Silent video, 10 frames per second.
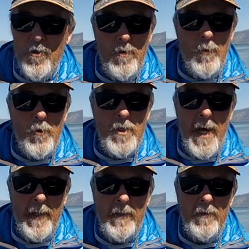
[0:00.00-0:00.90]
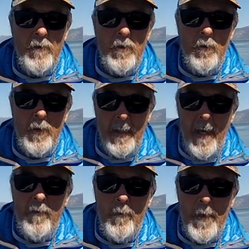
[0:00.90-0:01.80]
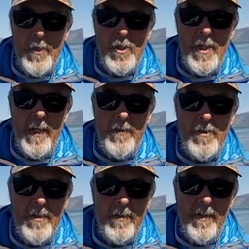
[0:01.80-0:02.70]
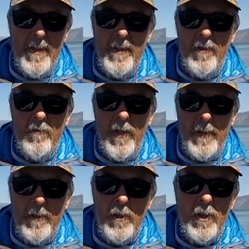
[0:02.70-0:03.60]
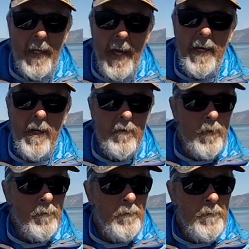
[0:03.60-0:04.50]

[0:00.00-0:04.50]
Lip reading: are the most active, and you really have the best chance to find a little gang of them.